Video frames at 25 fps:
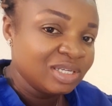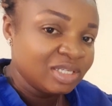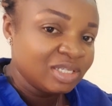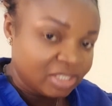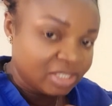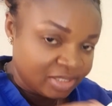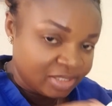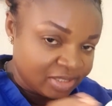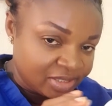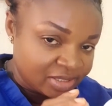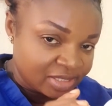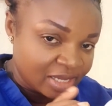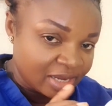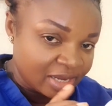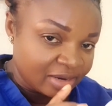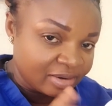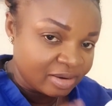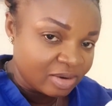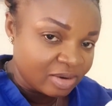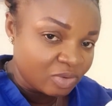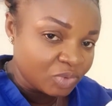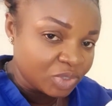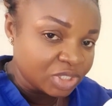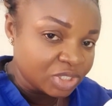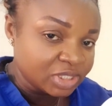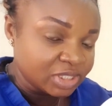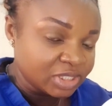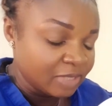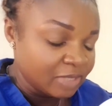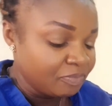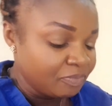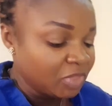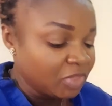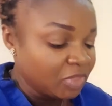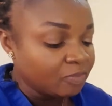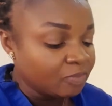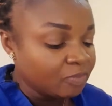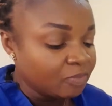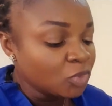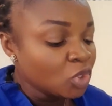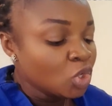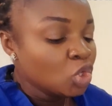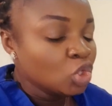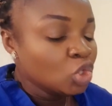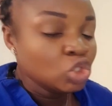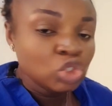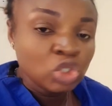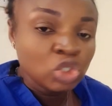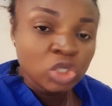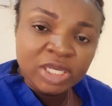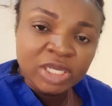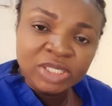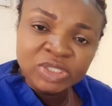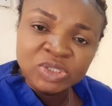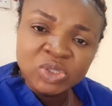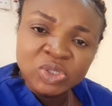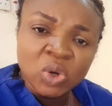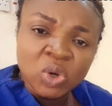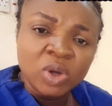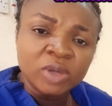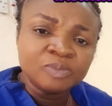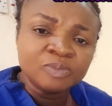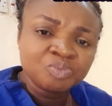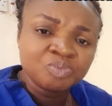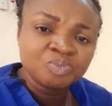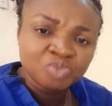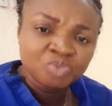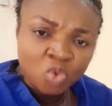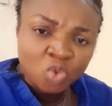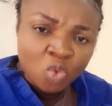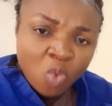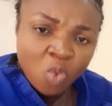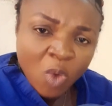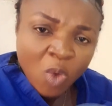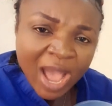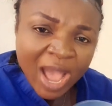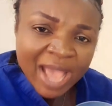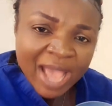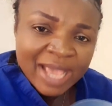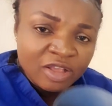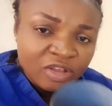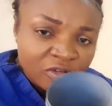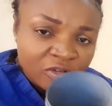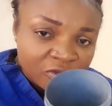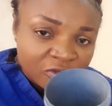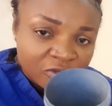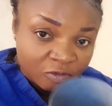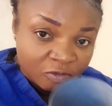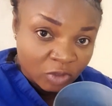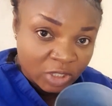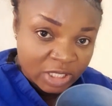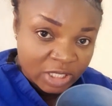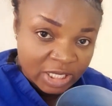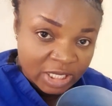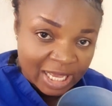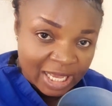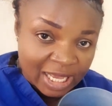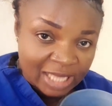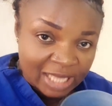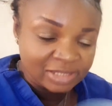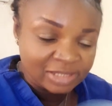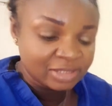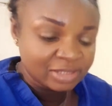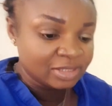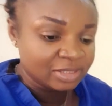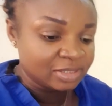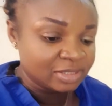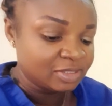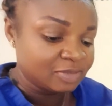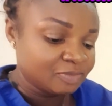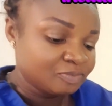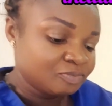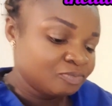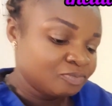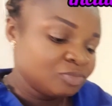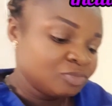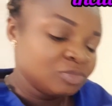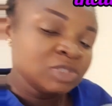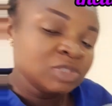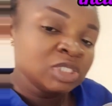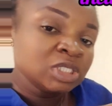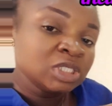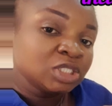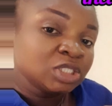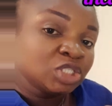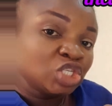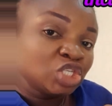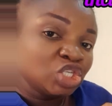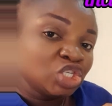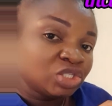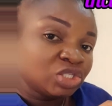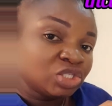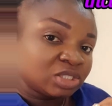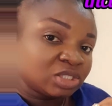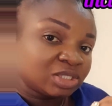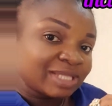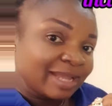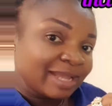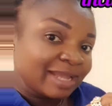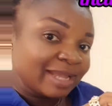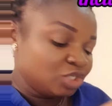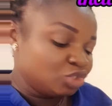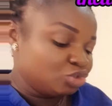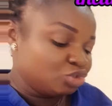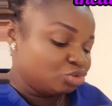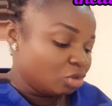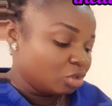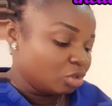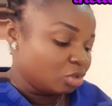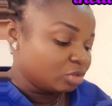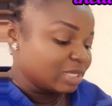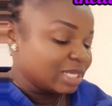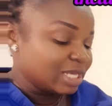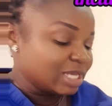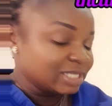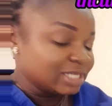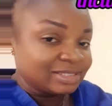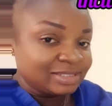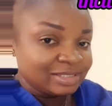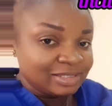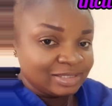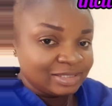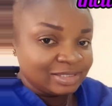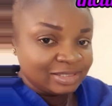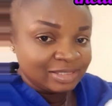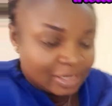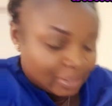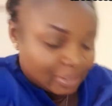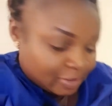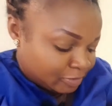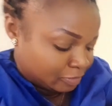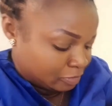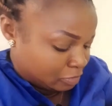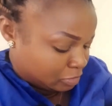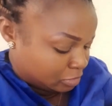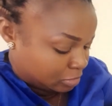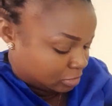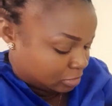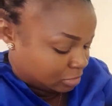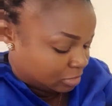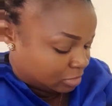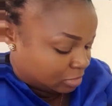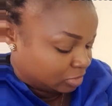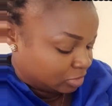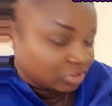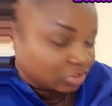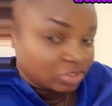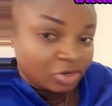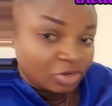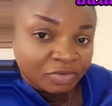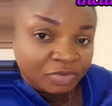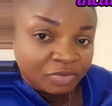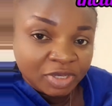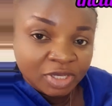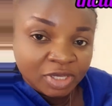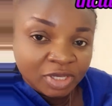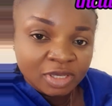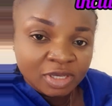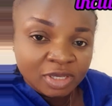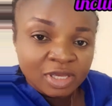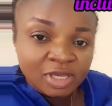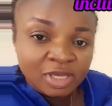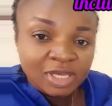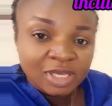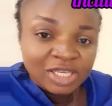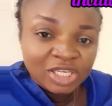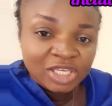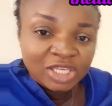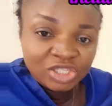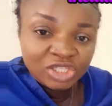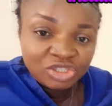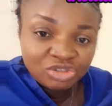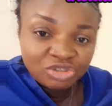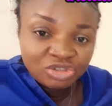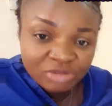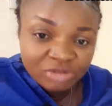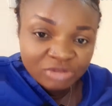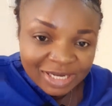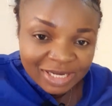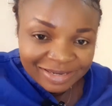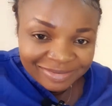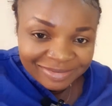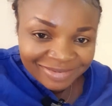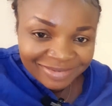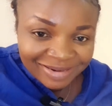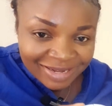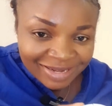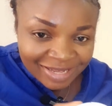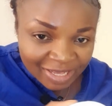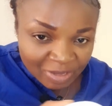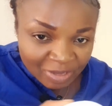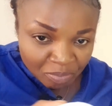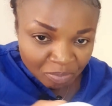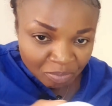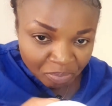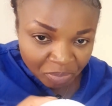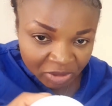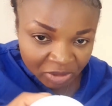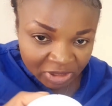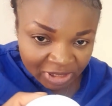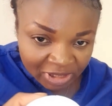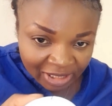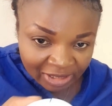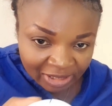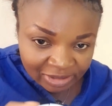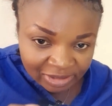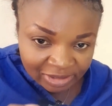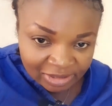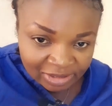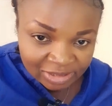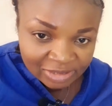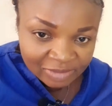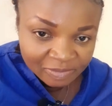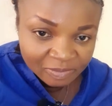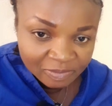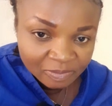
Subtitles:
Instagram with the same name. So let's go on. Why folic acid? This tiny drug you are seeing here, sorry, is really important.